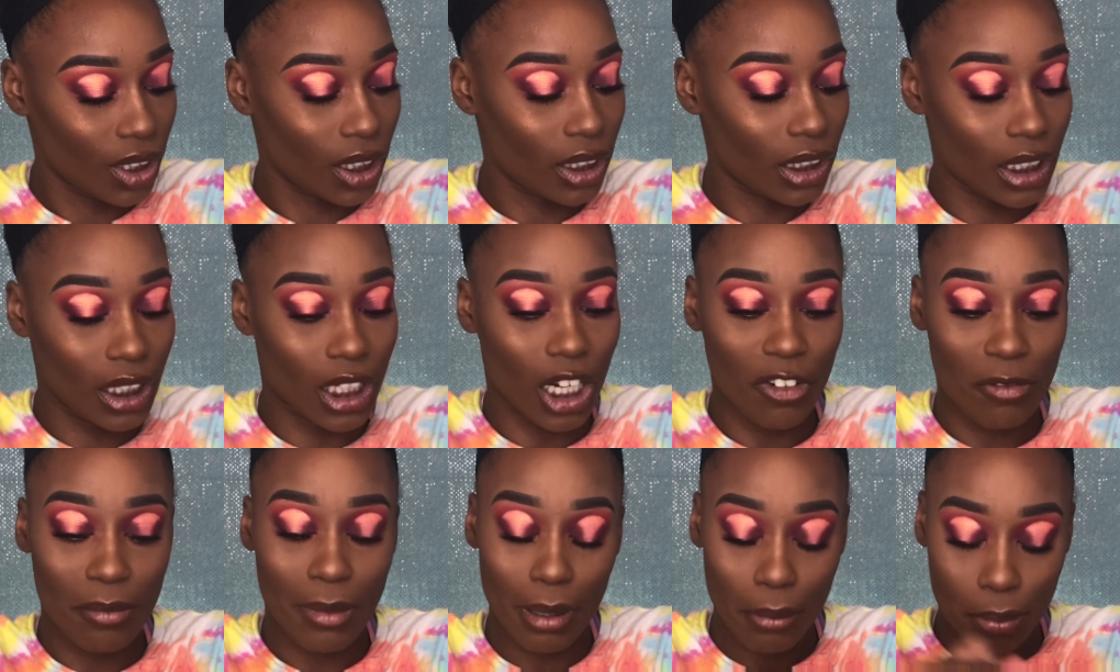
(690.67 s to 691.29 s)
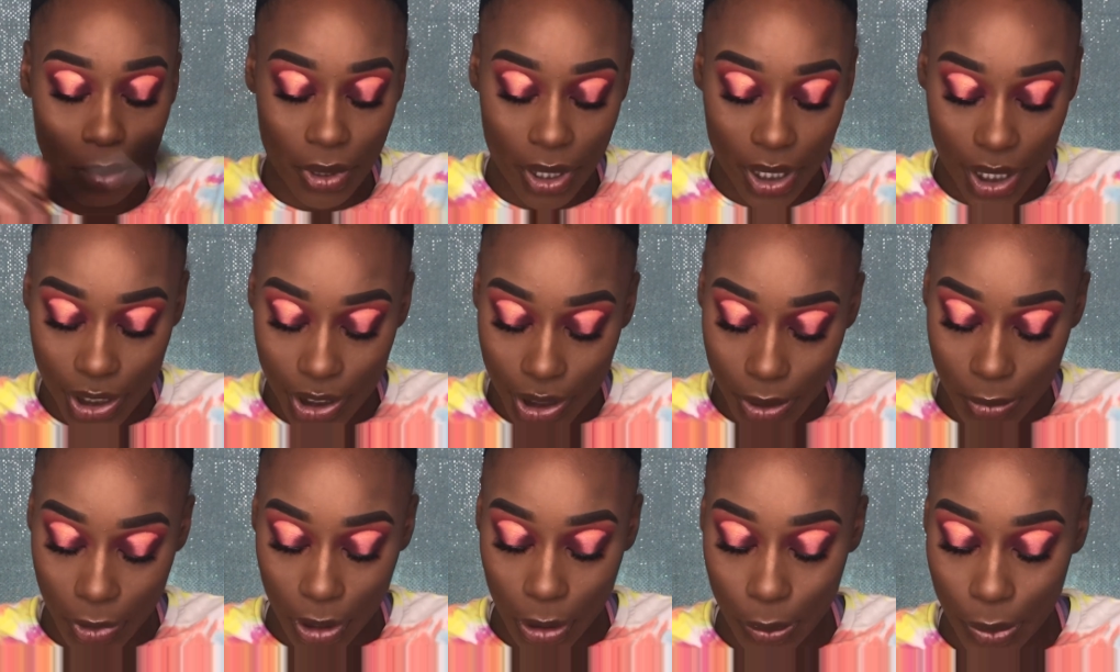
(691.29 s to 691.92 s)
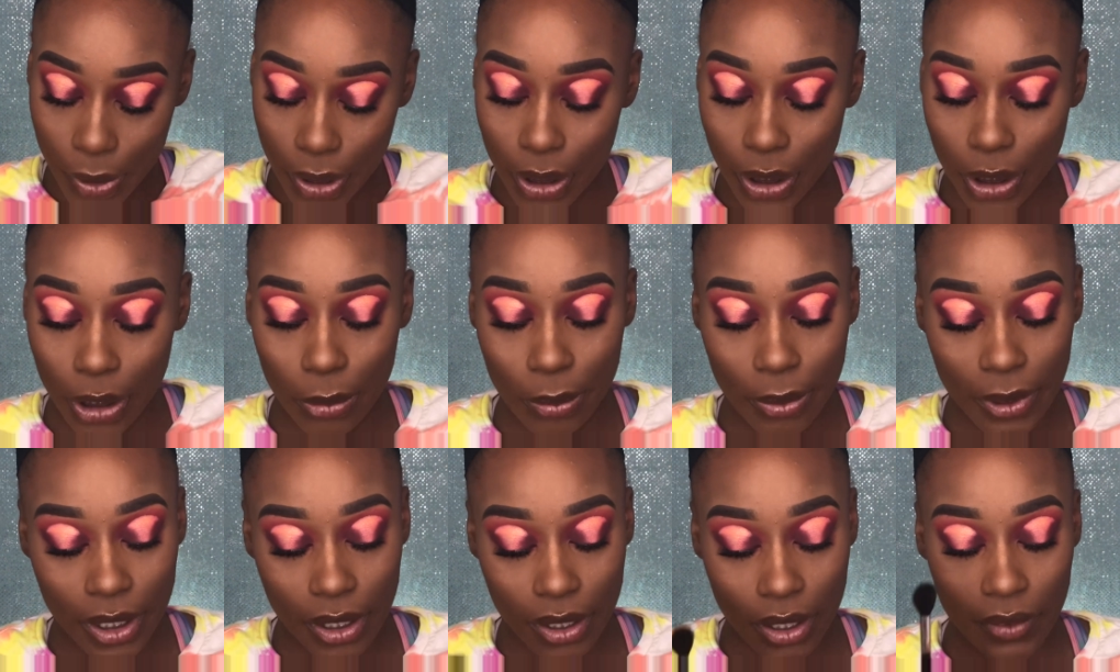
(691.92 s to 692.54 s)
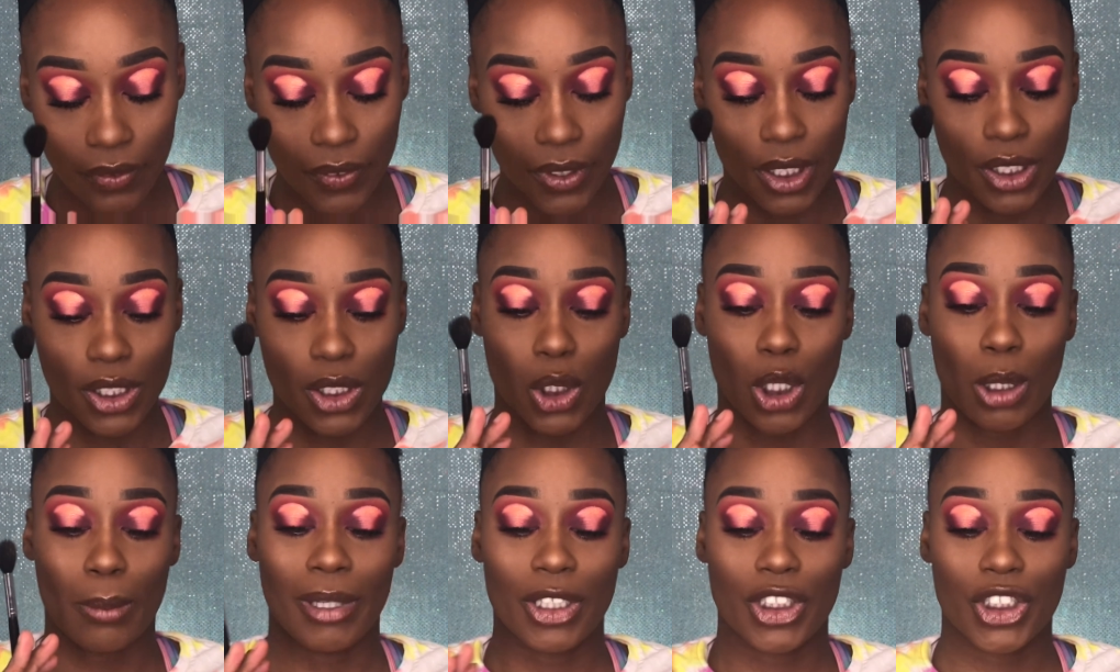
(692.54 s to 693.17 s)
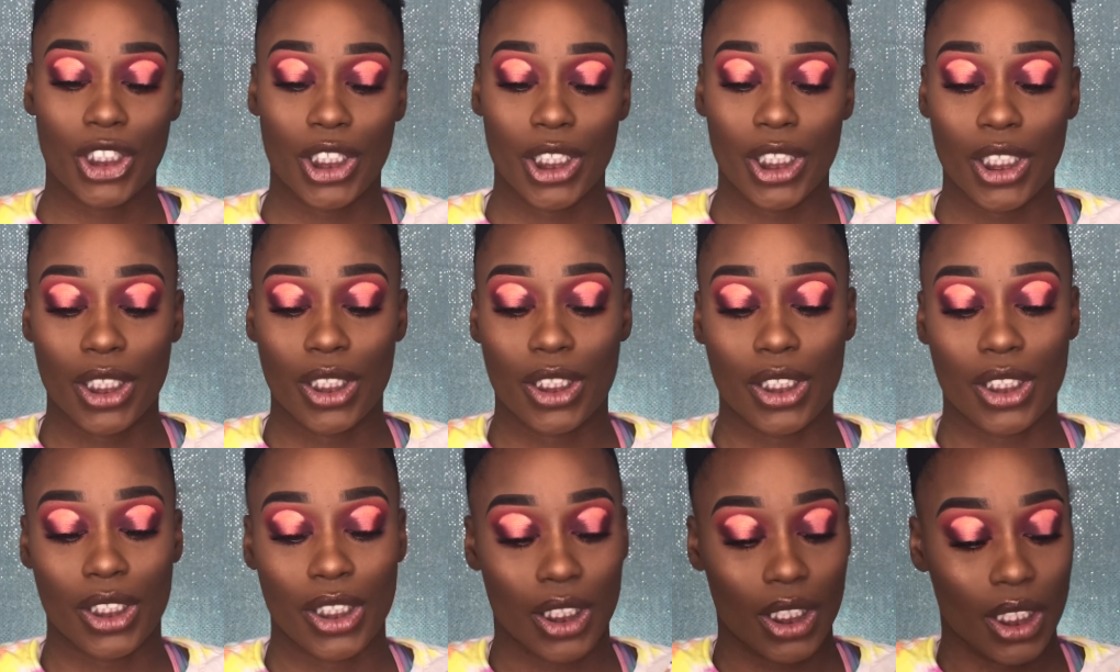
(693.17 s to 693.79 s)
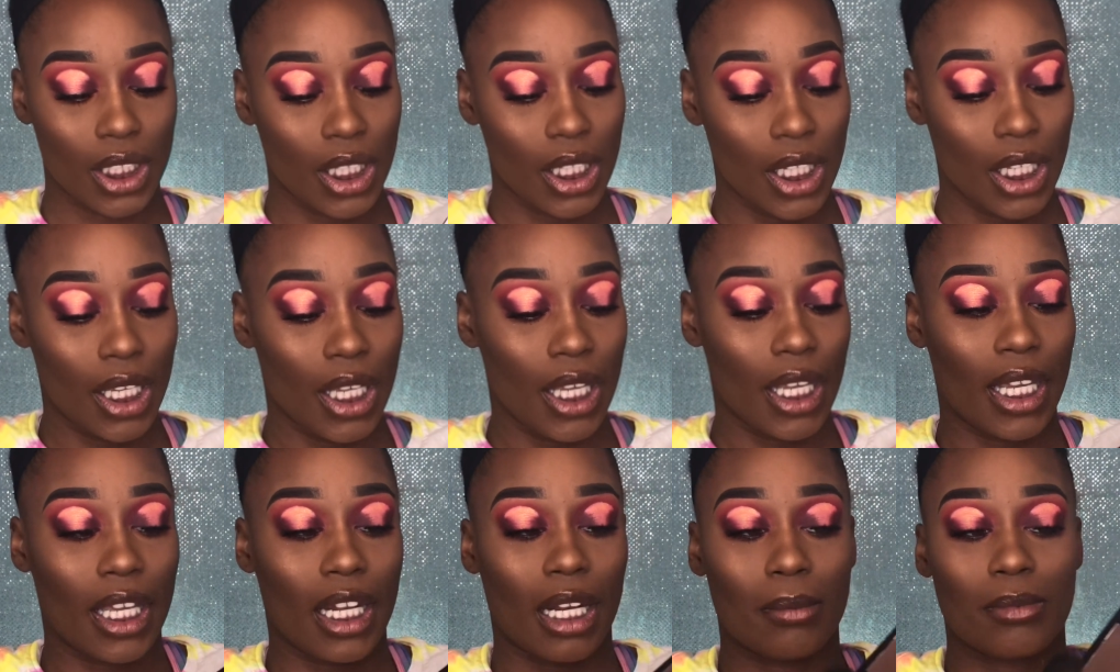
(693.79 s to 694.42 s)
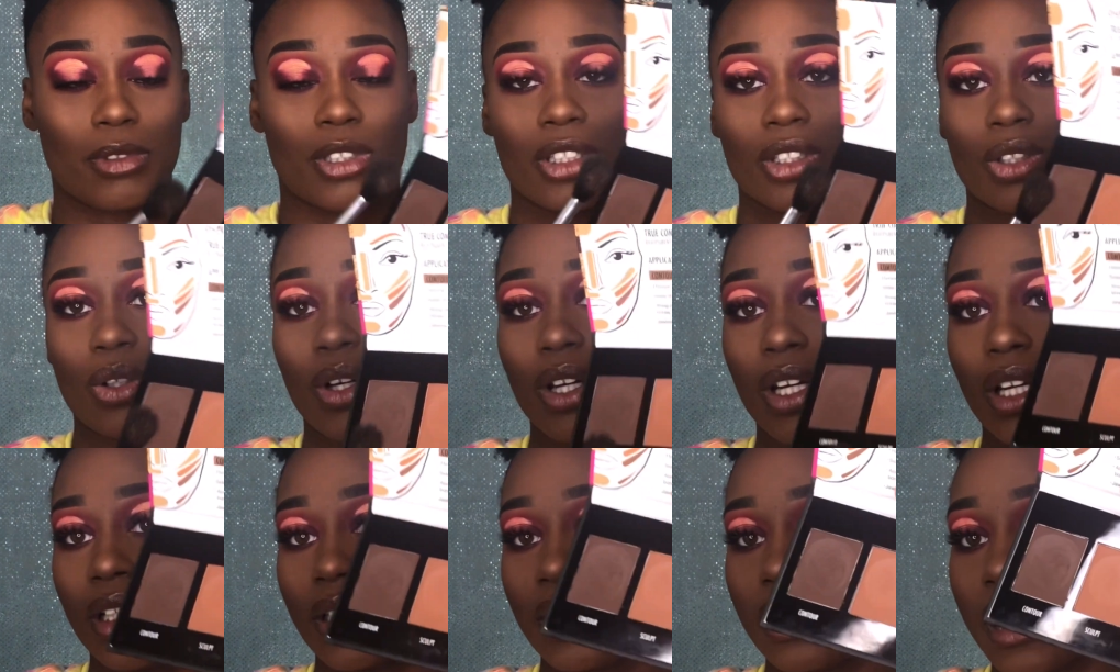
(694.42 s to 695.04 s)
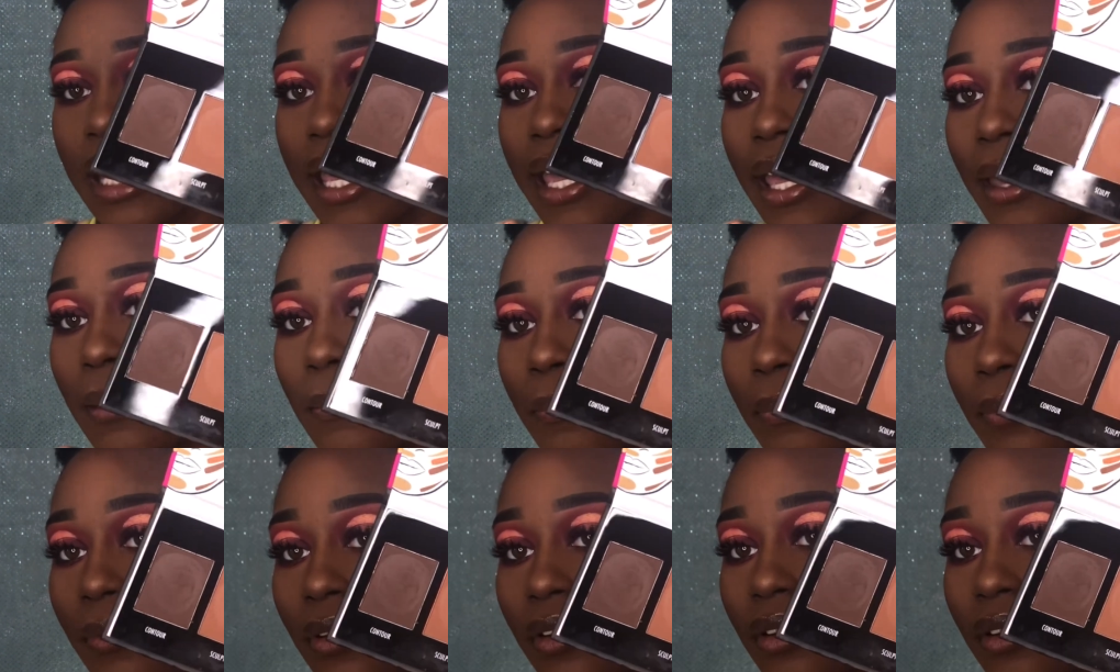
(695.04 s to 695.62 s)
Clean off my brush. I'm going to put a little bit of this on my cheeks, and I'm just going to tap.